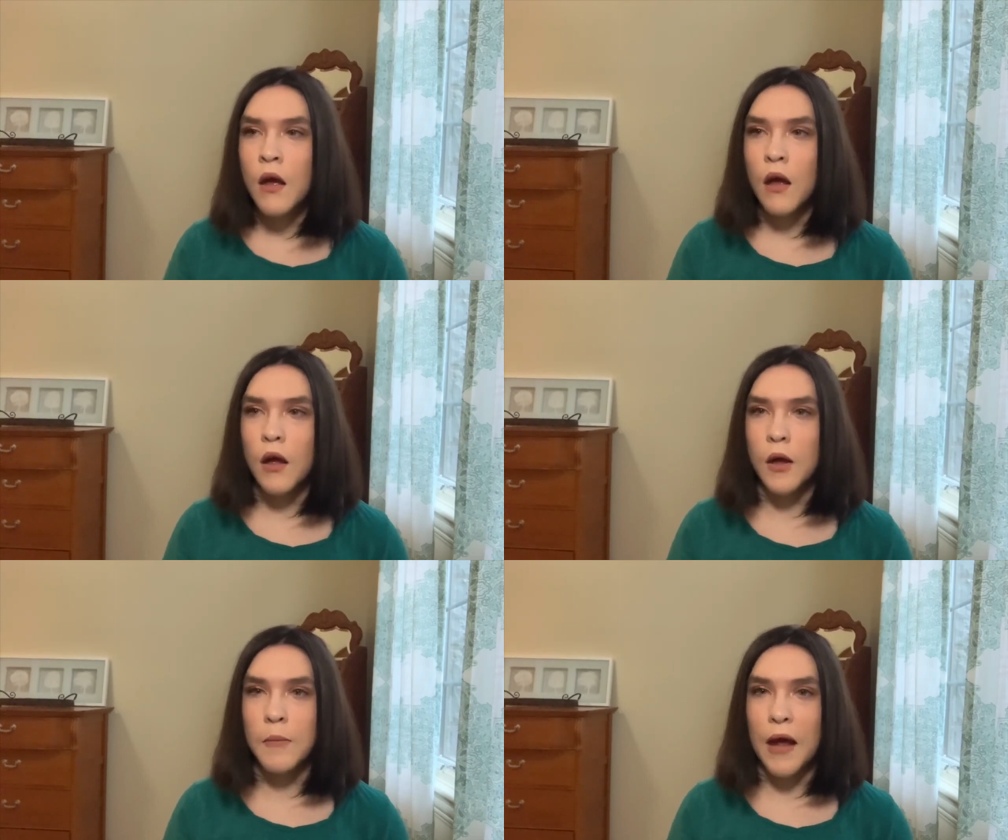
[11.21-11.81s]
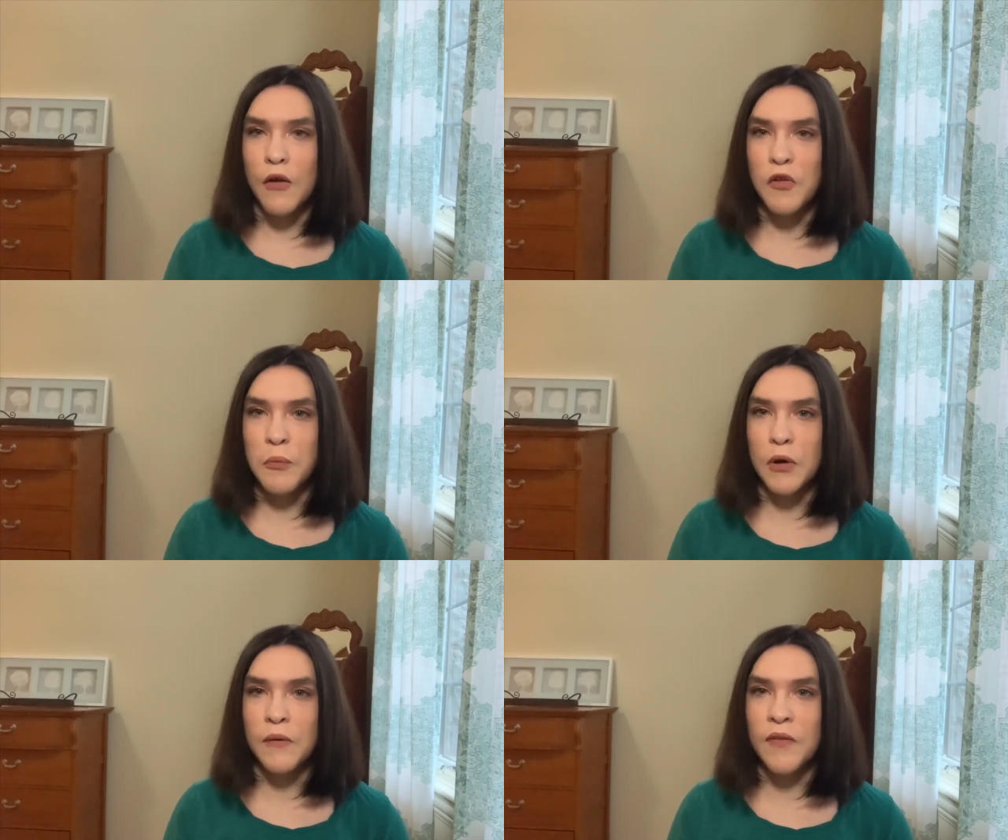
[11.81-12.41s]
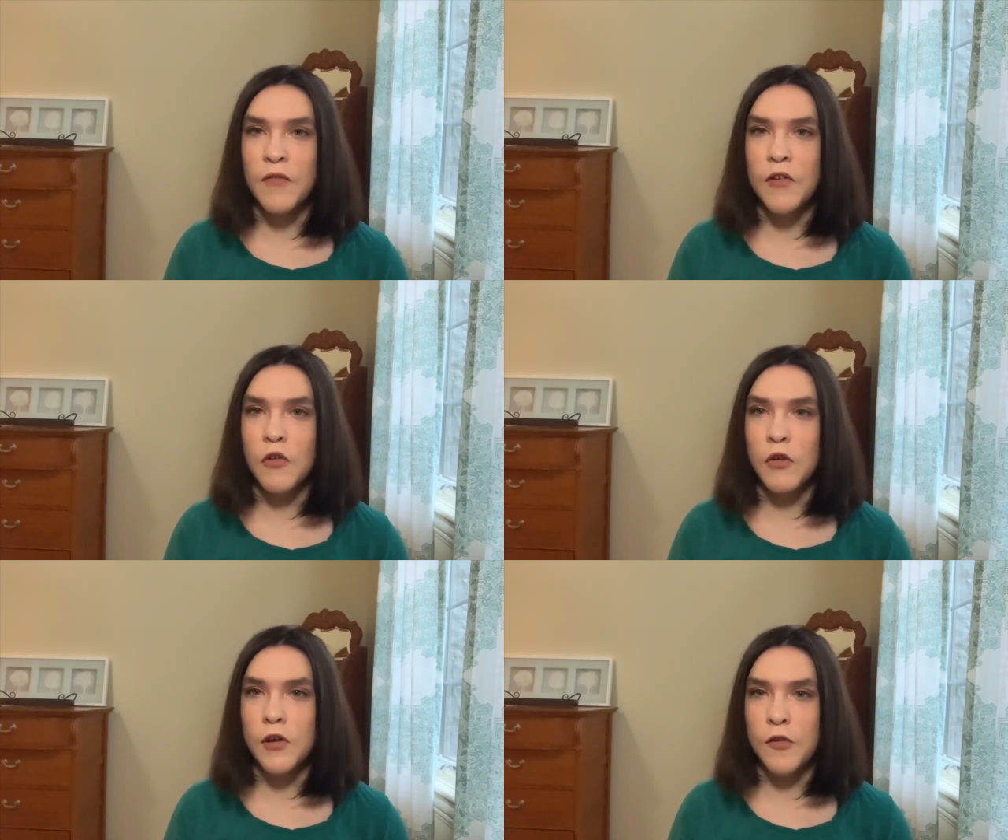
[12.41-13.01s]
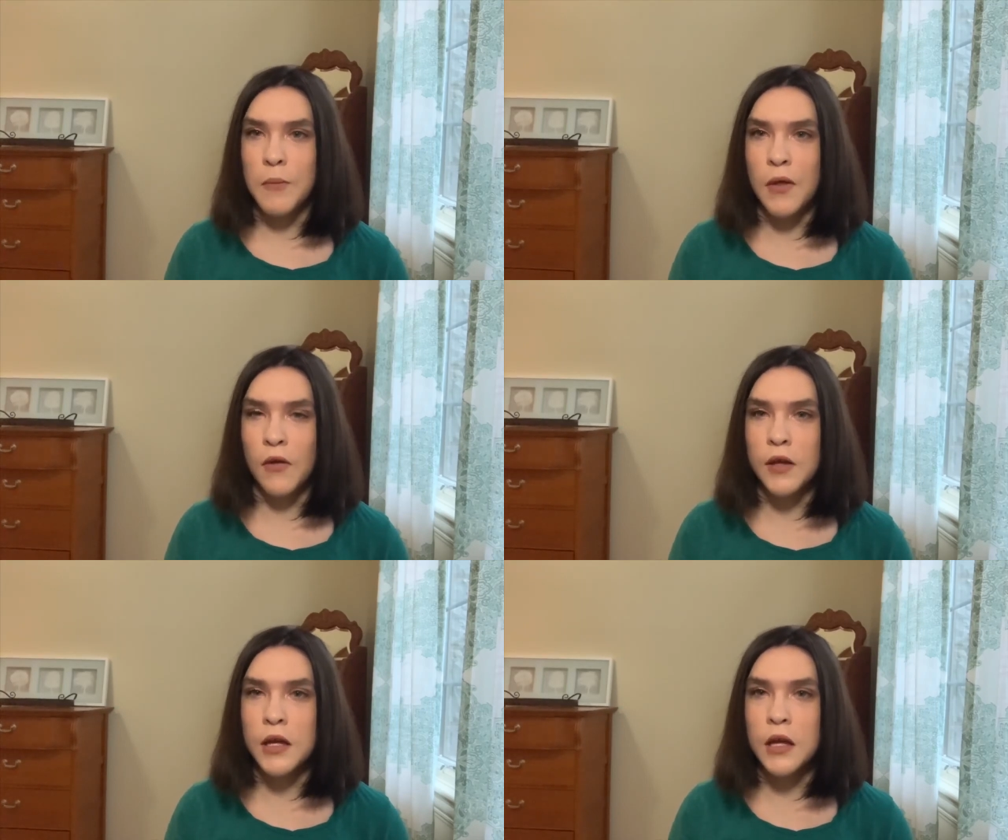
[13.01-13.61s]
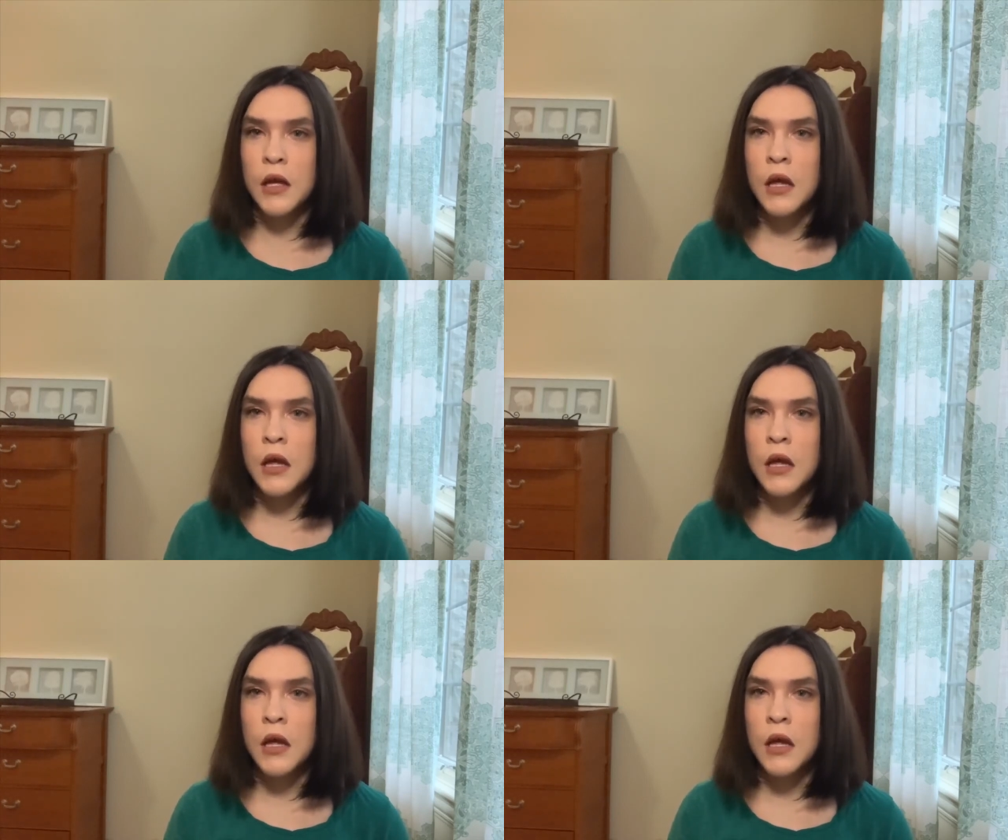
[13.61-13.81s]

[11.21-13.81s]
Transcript: Um, I was born with a physical disability.